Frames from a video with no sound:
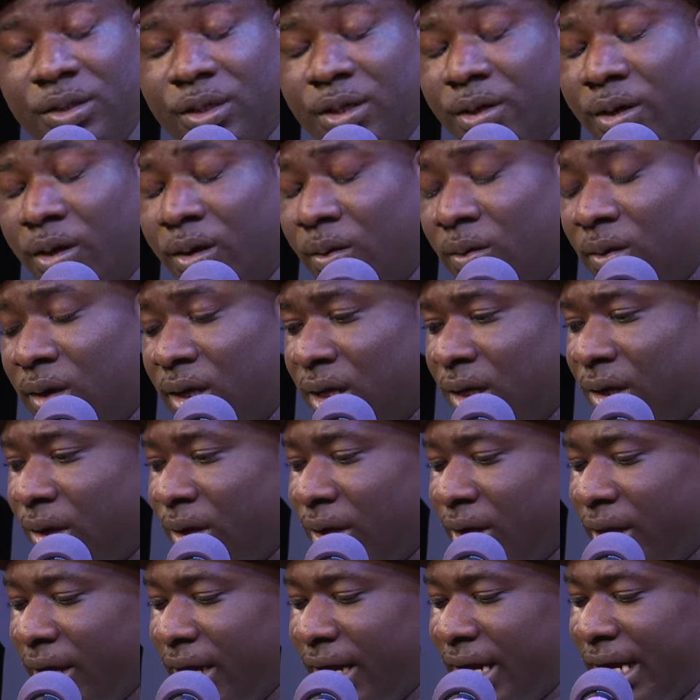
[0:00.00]
you know?
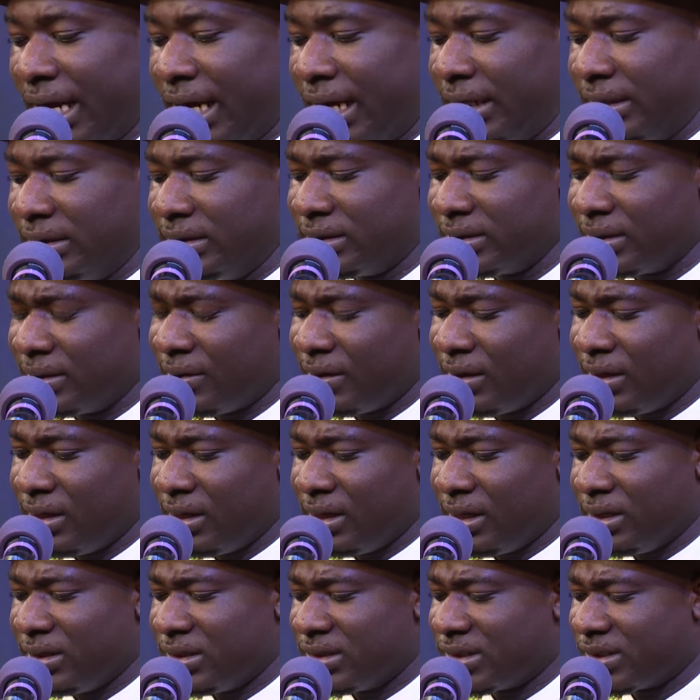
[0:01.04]
And
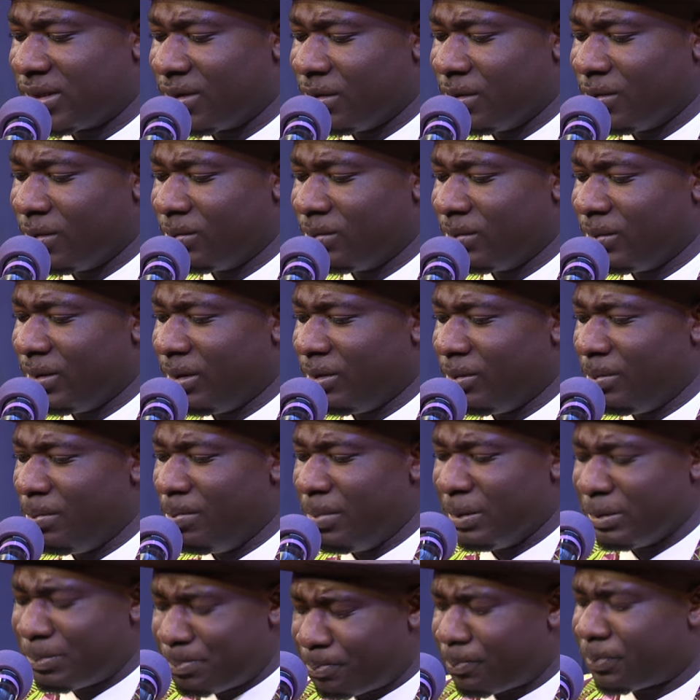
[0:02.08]
so
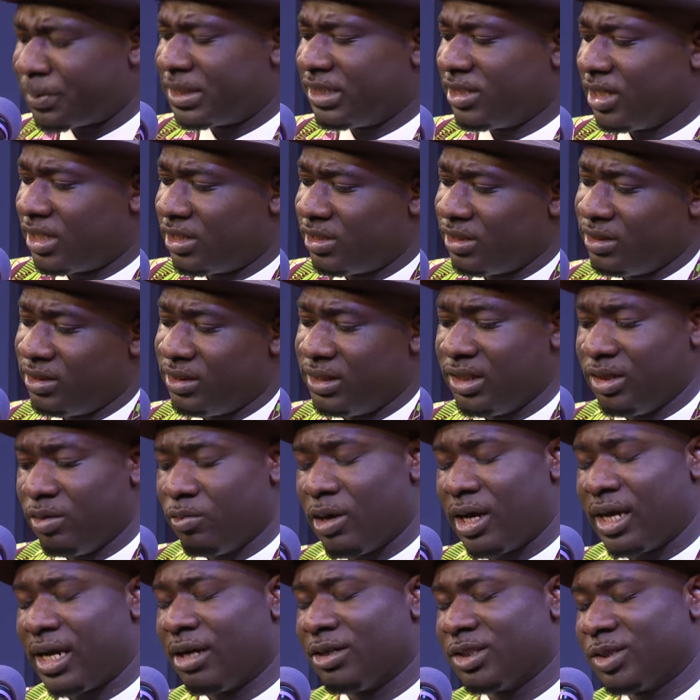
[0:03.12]
particularly
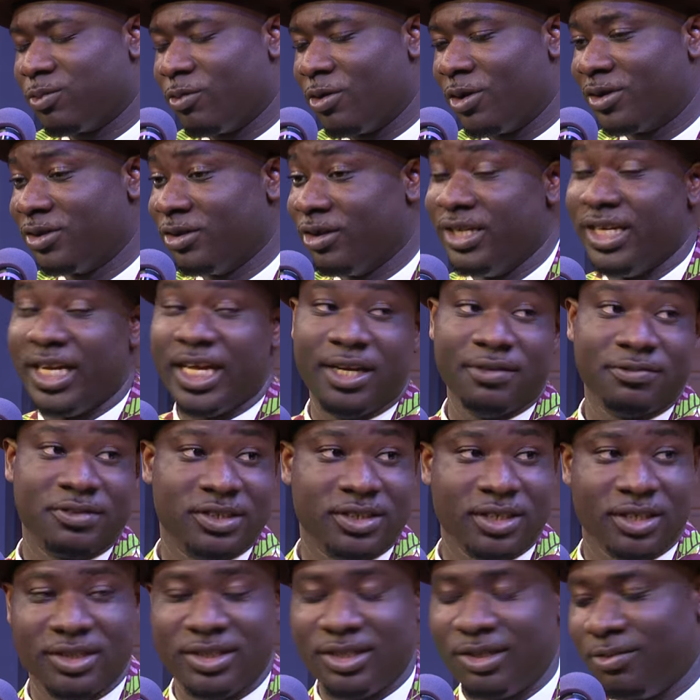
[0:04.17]
when I was working on Native
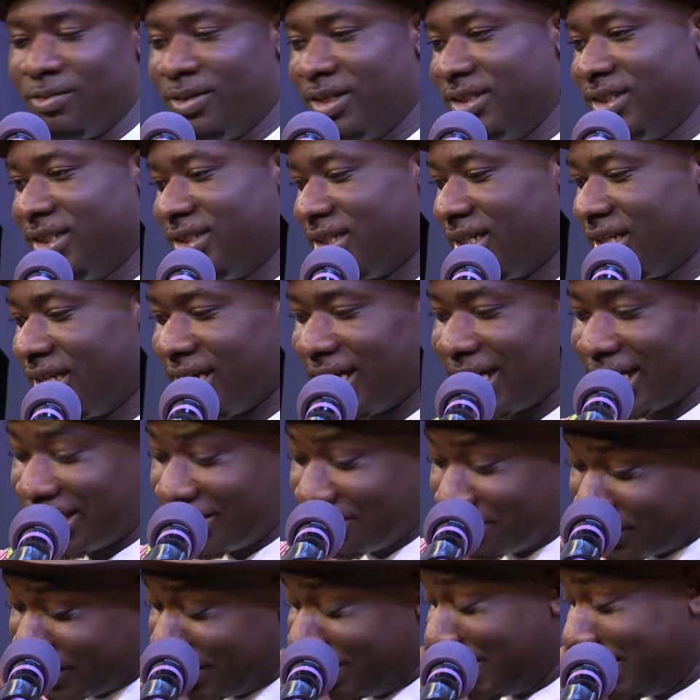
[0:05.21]
Son, the one that the guy
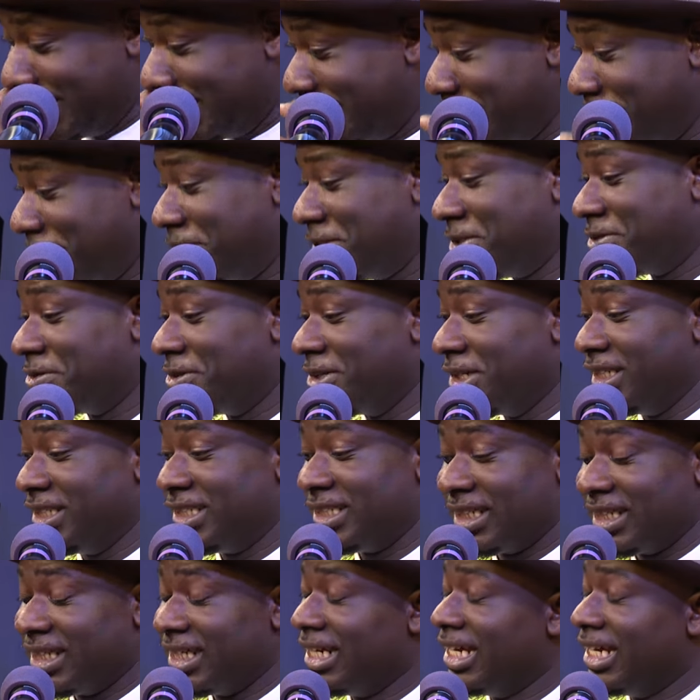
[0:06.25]
completely destroyed,